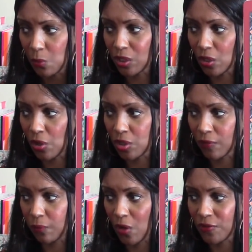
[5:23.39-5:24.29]
with the Knight
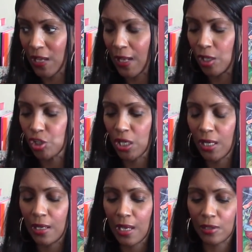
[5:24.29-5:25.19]
of Wands
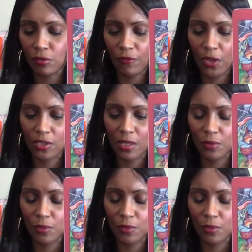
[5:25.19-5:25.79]
energy in the reverse.